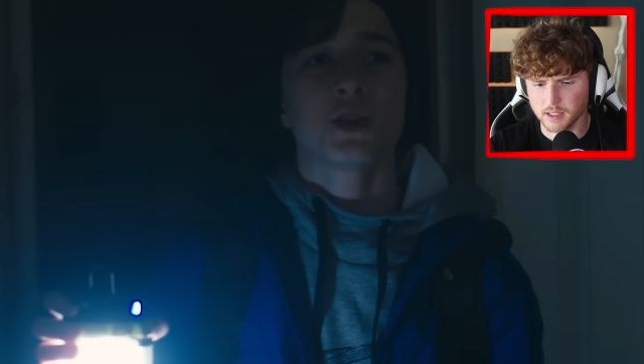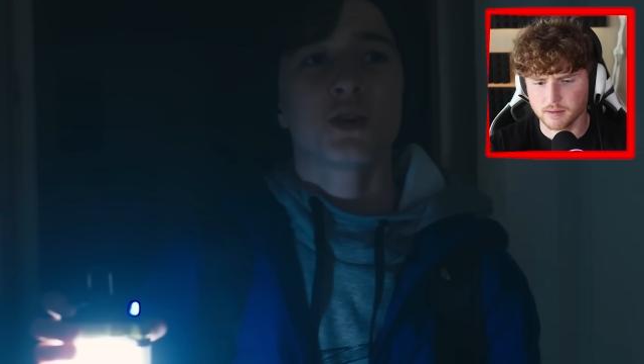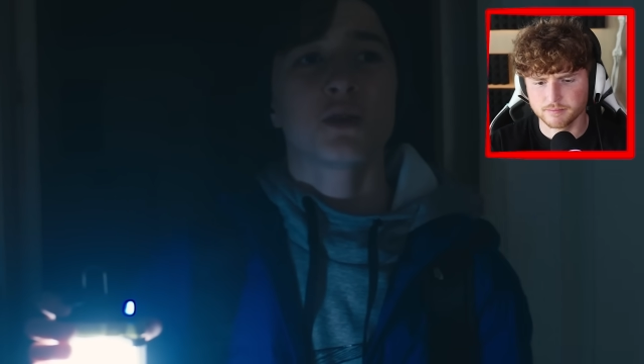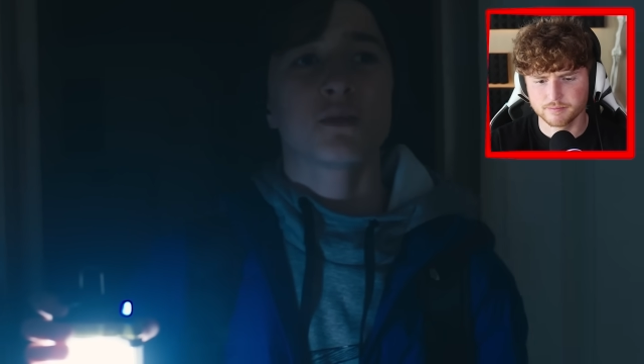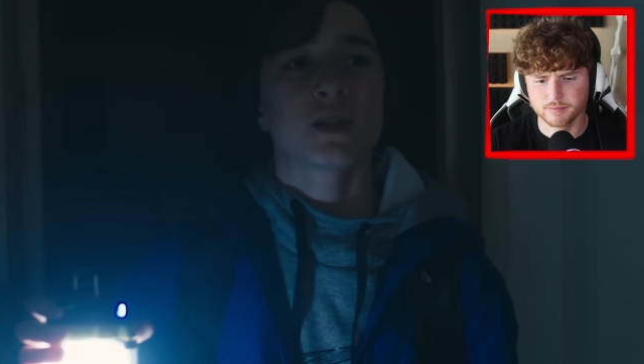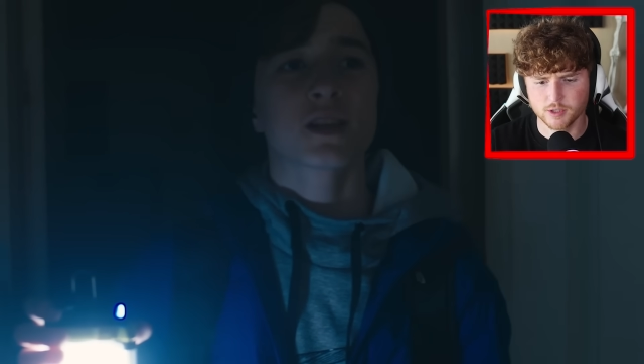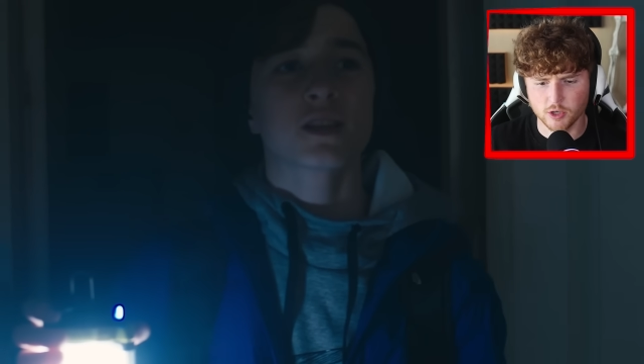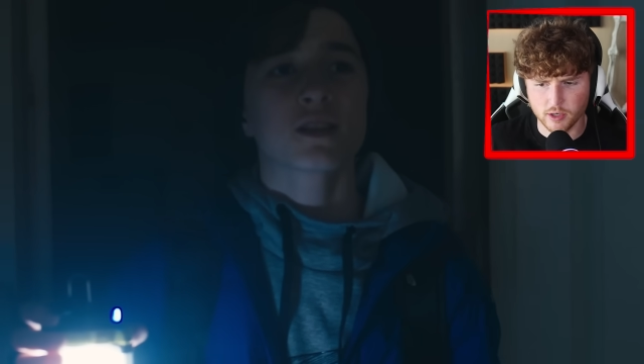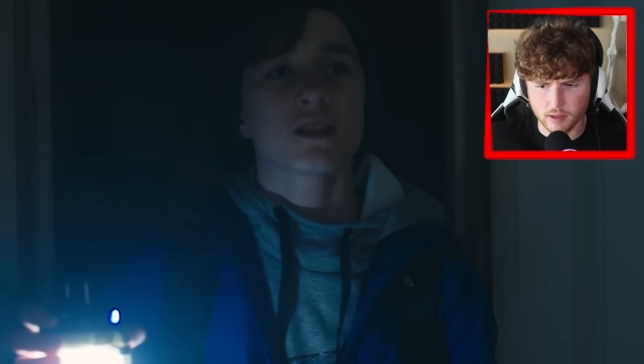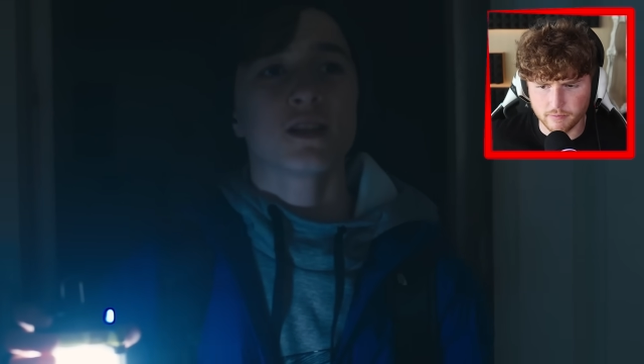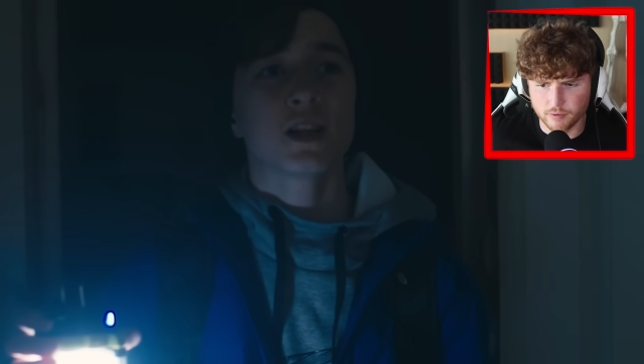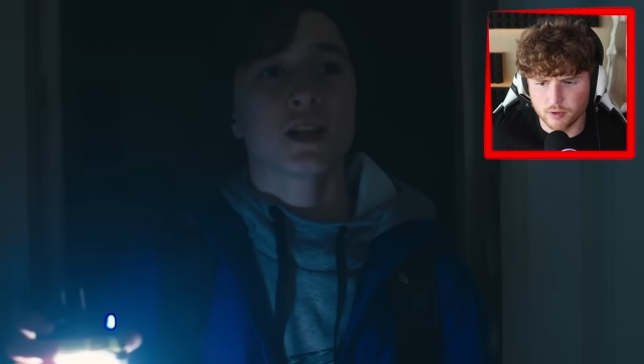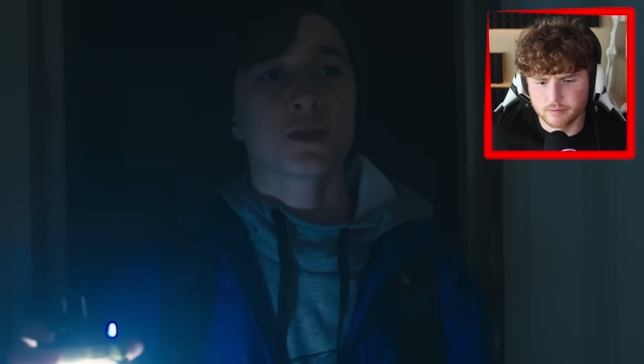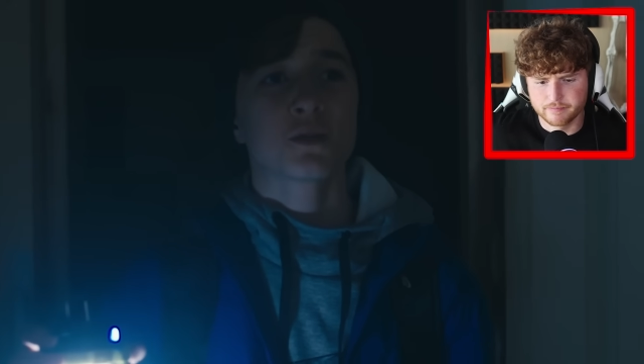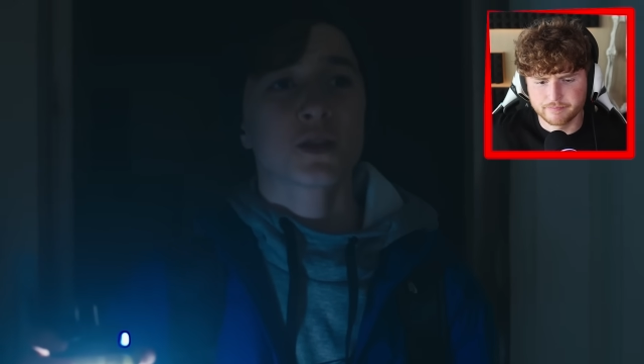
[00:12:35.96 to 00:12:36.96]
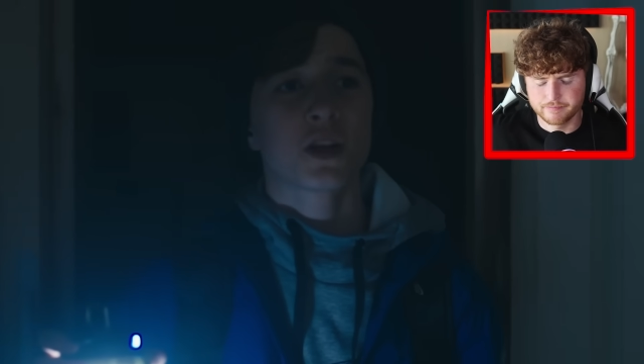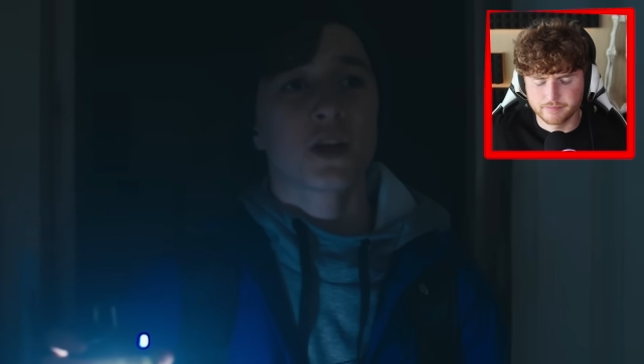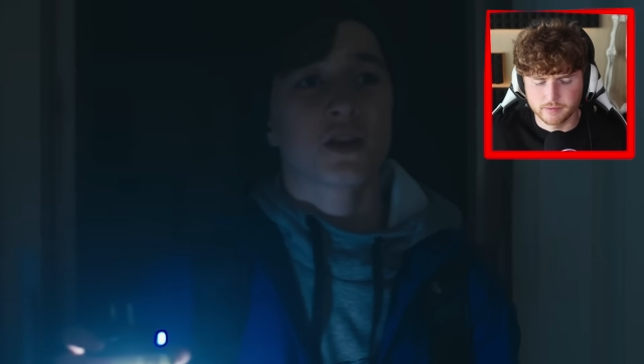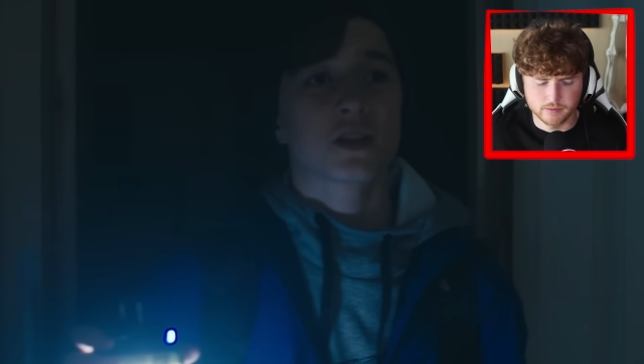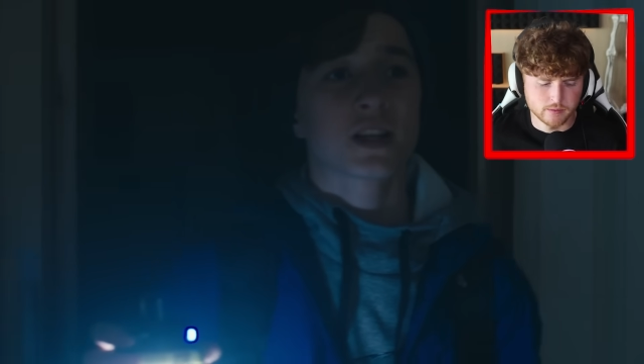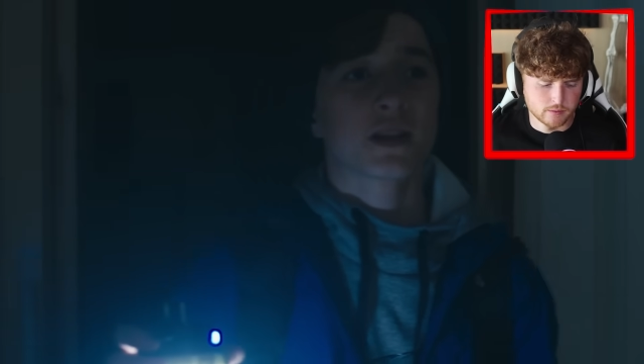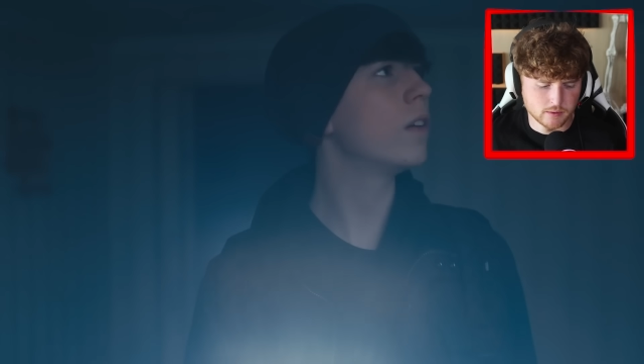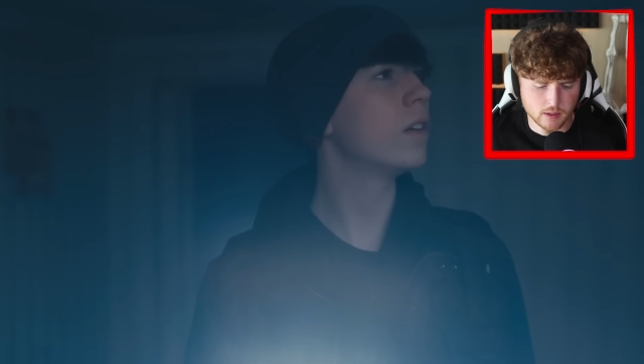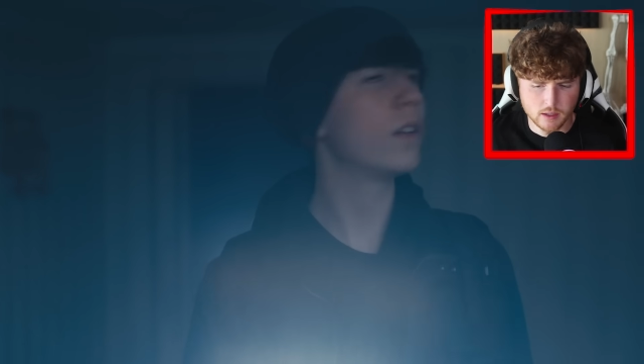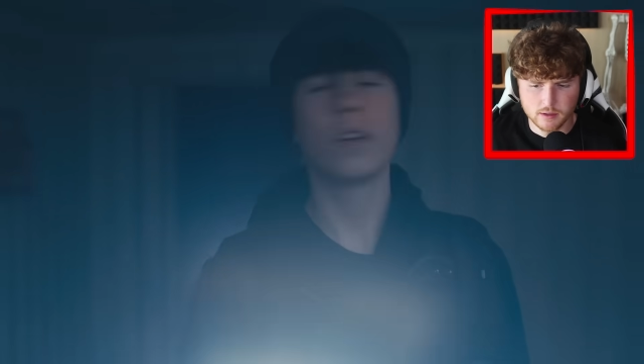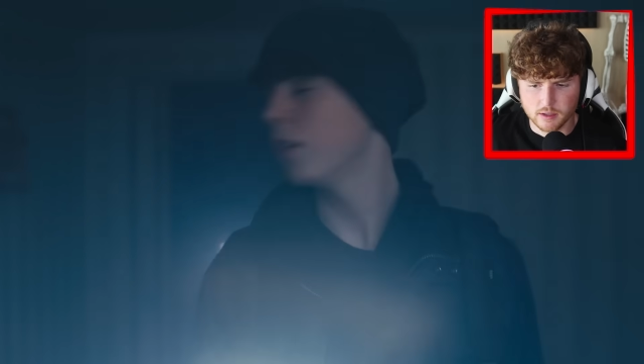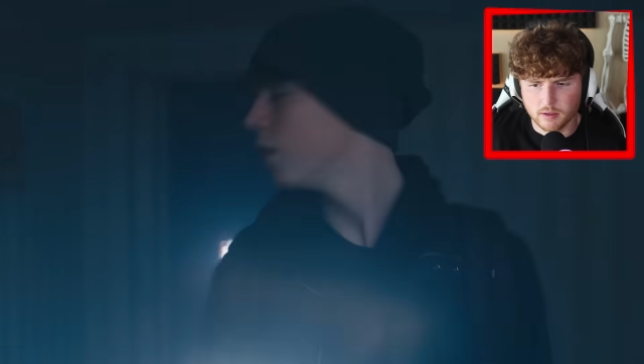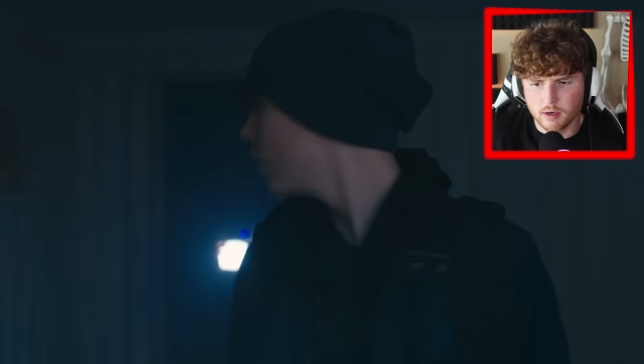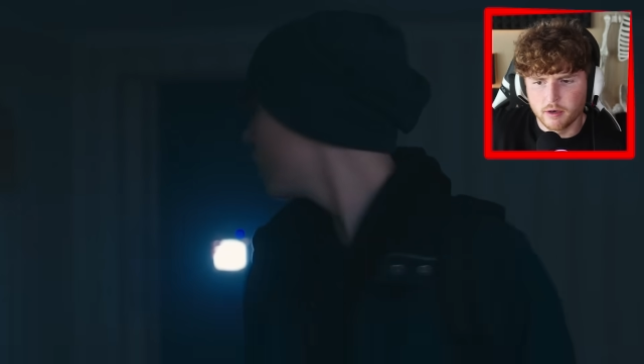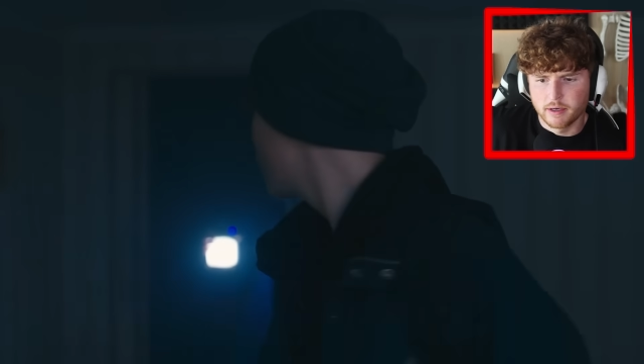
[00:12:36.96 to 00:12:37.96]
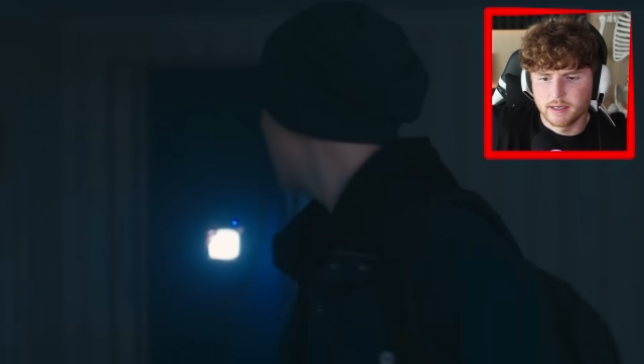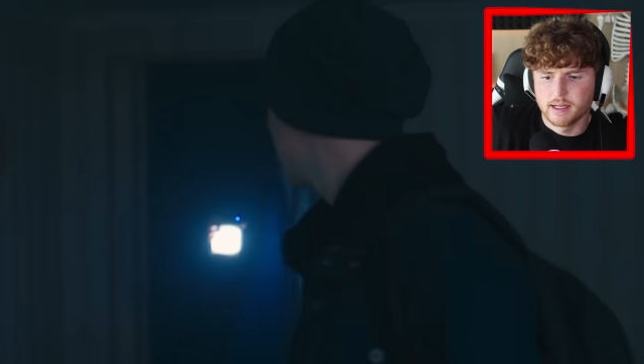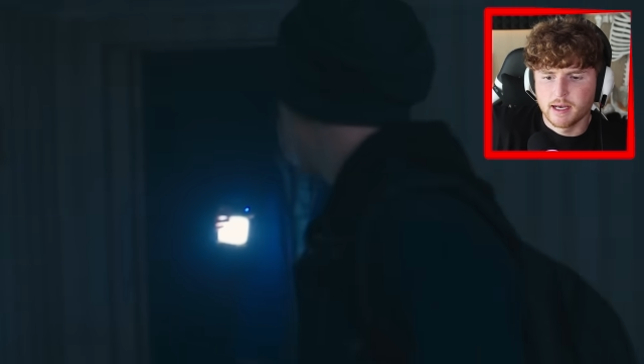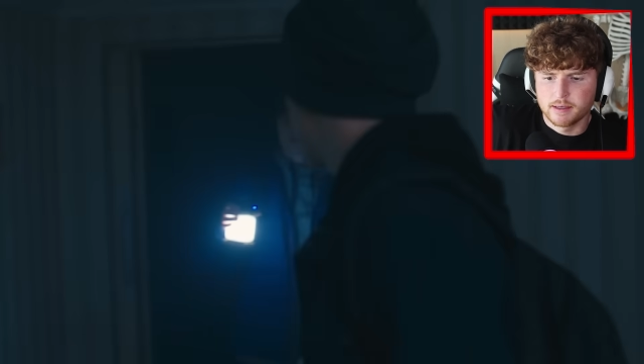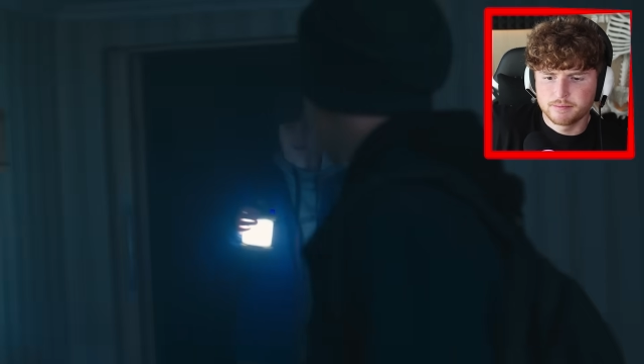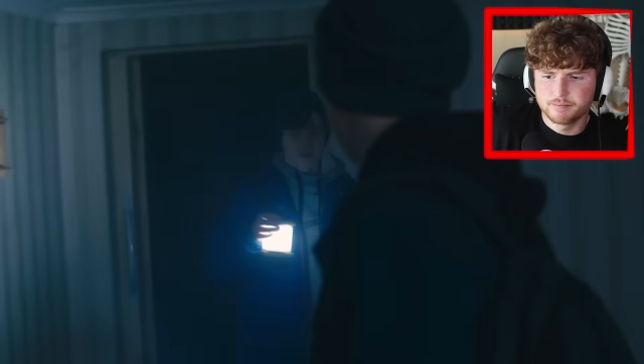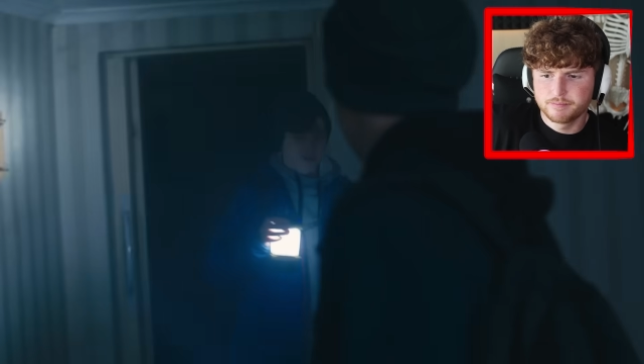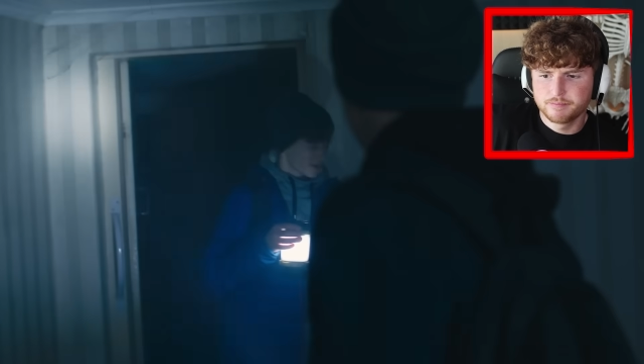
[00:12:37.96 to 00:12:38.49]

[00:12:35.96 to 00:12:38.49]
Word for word: know what, Mike? You're done for. I don't want to do this anymore. They're already dead.